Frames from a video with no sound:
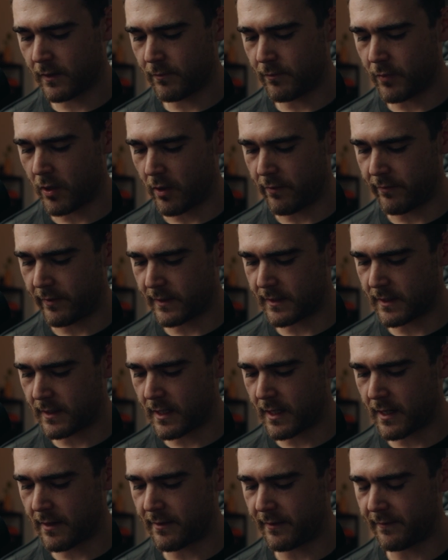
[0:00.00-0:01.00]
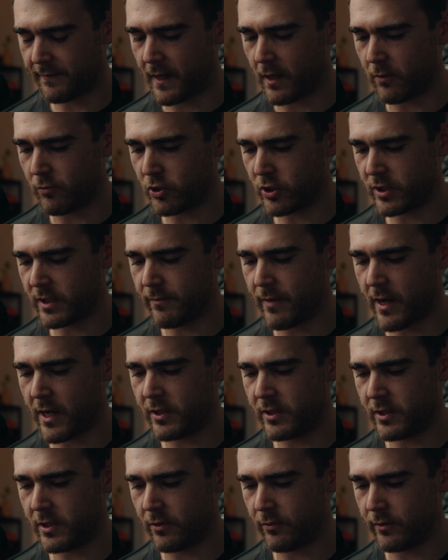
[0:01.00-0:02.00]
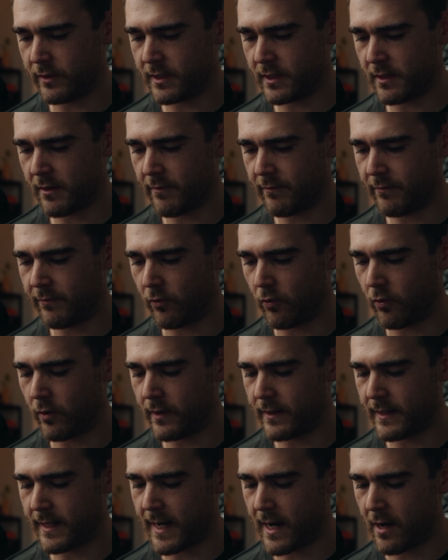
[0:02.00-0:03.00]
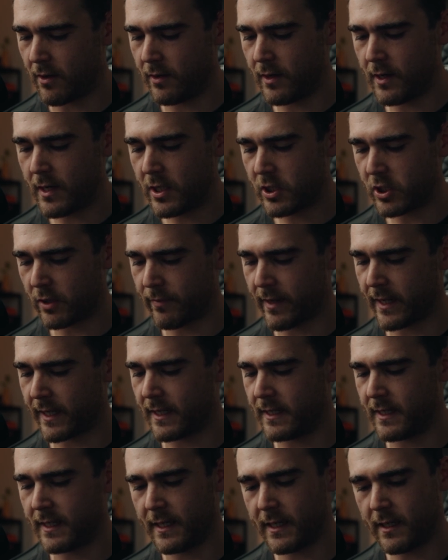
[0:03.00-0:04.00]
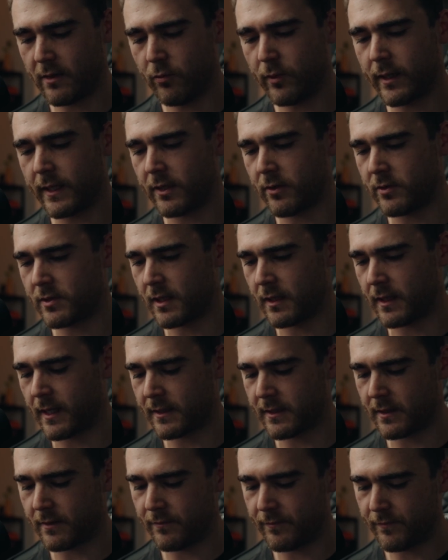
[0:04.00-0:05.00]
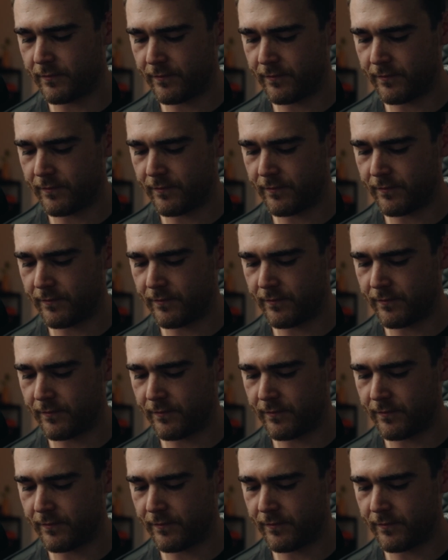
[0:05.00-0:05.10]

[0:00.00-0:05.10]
Perfect. And I think that'll just about do us for now. Jump back in here. We'll get those collected.